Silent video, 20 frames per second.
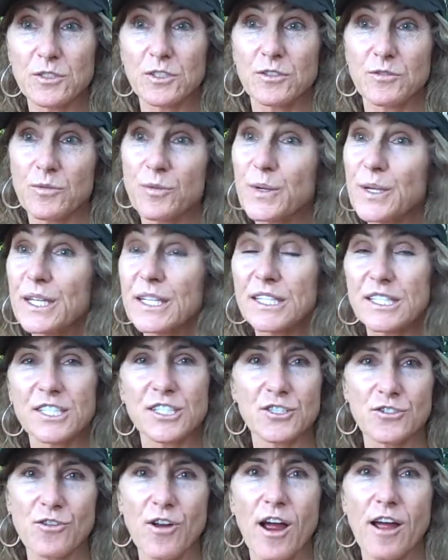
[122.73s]
should really
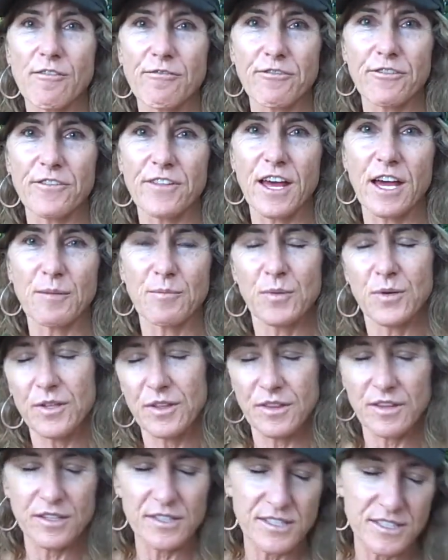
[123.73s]
strive for that. Put
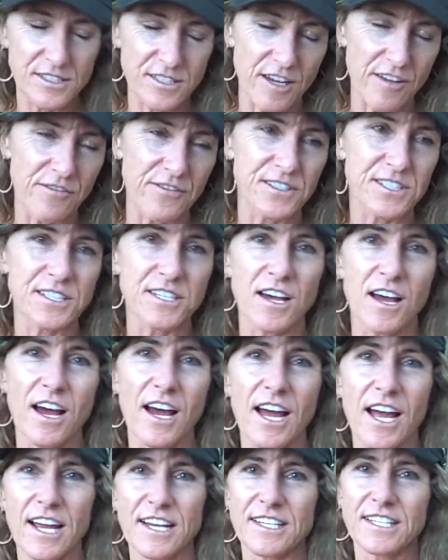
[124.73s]
the yeah. stuff
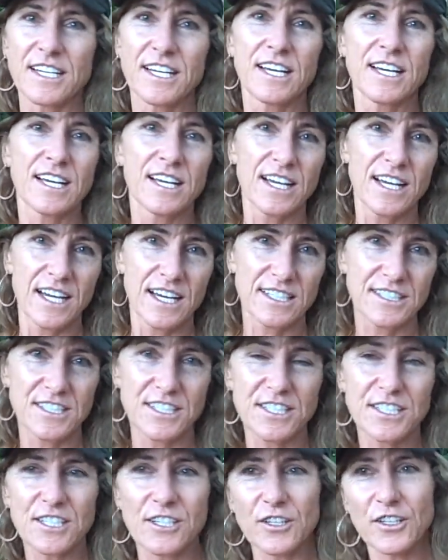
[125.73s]
aside uh-huh. and, and
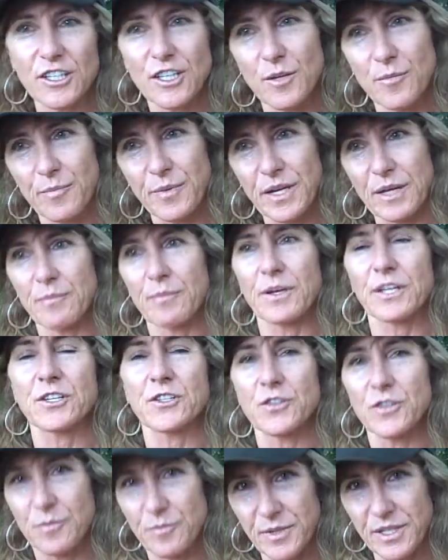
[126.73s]
just look at the big
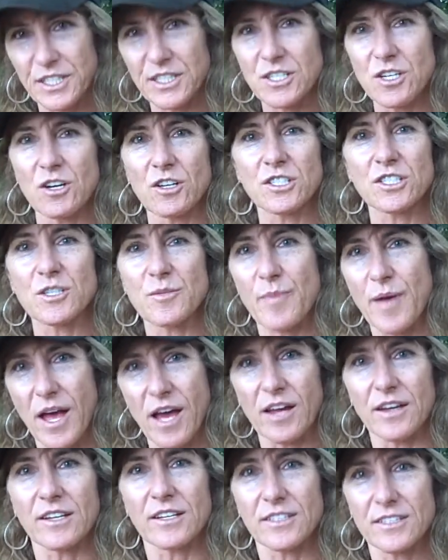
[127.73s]
picture and be adults
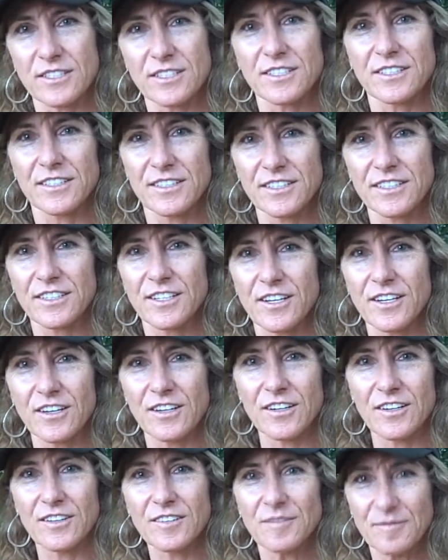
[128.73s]
about it. Yeah. You good